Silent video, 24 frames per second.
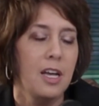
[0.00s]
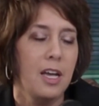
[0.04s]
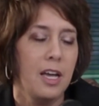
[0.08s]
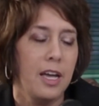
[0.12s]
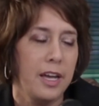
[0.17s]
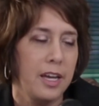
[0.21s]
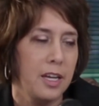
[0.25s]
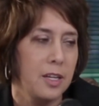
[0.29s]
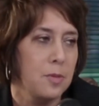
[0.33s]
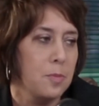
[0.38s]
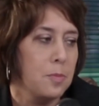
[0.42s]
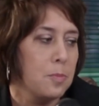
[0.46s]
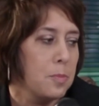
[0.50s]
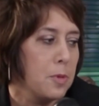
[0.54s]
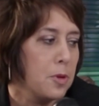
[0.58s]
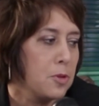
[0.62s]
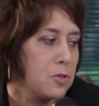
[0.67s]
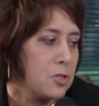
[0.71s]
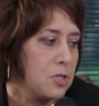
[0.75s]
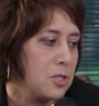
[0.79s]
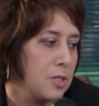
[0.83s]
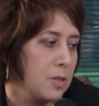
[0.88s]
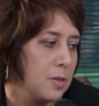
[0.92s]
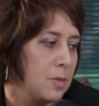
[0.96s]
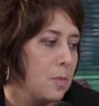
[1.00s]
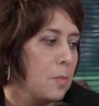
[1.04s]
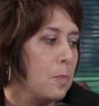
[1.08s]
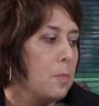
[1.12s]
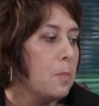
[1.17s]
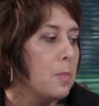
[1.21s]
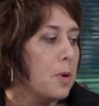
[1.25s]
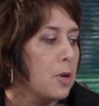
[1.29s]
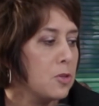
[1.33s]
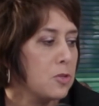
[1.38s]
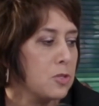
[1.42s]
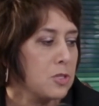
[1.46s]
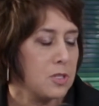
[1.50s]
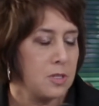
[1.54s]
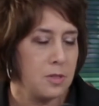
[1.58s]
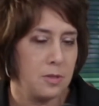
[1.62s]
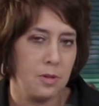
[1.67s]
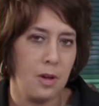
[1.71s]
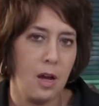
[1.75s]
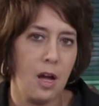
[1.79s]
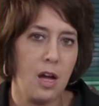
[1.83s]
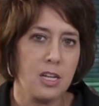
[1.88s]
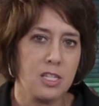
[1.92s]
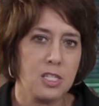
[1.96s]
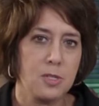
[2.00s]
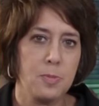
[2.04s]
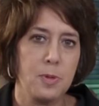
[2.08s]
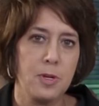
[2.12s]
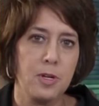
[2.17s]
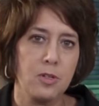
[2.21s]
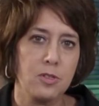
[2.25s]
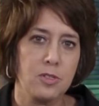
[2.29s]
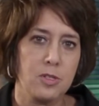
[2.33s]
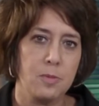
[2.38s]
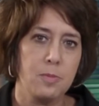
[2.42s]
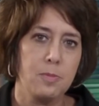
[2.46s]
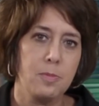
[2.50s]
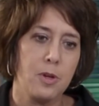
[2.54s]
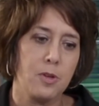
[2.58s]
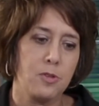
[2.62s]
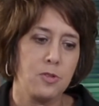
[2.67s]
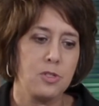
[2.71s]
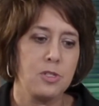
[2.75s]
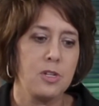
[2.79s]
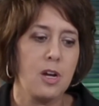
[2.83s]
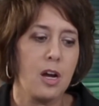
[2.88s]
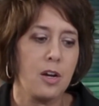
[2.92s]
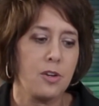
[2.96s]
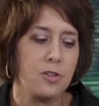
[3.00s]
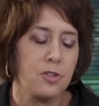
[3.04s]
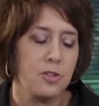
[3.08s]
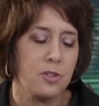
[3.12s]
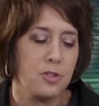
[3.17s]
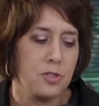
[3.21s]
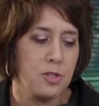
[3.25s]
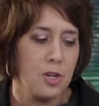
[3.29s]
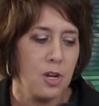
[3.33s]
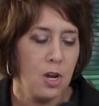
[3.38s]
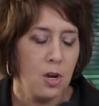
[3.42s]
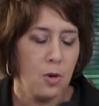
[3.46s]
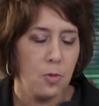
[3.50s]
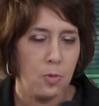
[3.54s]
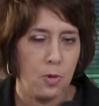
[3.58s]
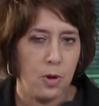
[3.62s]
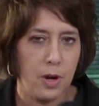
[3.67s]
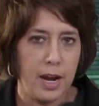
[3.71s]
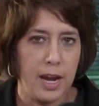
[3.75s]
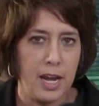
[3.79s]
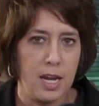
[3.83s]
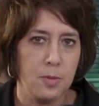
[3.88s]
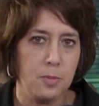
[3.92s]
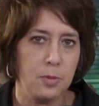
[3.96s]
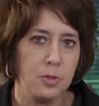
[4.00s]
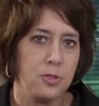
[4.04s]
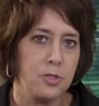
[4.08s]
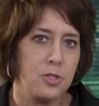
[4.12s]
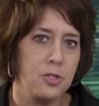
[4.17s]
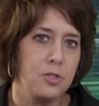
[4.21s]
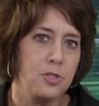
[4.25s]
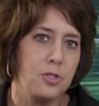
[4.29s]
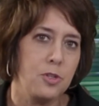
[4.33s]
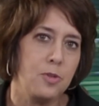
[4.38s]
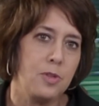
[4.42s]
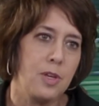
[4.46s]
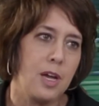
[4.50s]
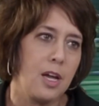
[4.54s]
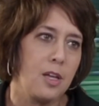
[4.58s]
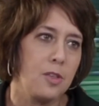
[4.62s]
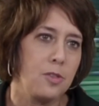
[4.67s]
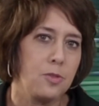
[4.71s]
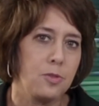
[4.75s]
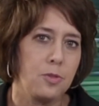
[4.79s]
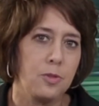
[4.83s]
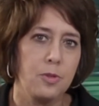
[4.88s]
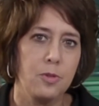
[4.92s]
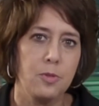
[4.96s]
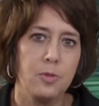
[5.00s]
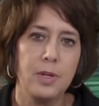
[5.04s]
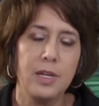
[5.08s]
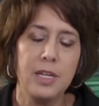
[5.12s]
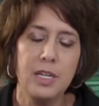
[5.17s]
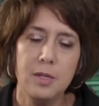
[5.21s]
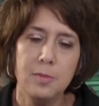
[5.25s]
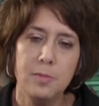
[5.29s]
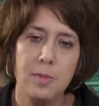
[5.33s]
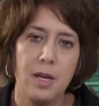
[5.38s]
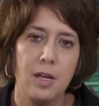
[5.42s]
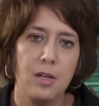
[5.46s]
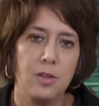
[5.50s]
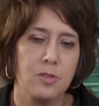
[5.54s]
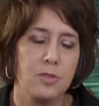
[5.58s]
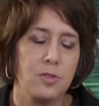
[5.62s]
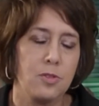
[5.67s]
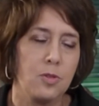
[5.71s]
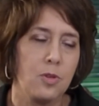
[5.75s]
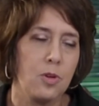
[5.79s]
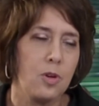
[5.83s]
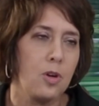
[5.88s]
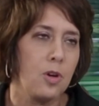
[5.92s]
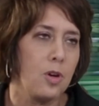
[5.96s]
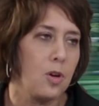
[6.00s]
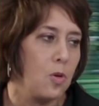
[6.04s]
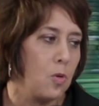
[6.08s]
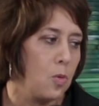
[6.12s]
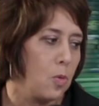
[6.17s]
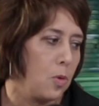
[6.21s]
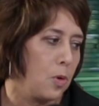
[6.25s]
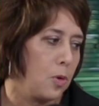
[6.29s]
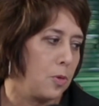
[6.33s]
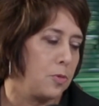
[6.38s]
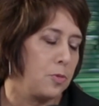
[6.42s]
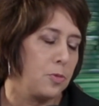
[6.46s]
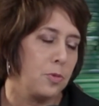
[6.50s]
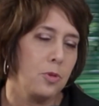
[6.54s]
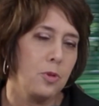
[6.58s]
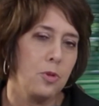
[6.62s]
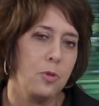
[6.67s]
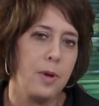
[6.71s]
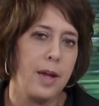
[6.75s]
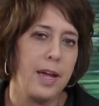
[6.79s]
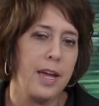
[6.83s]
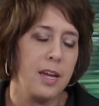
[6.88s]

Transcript: and most most hospitals and most doctors were able to do that through emails or or through mm-hmm.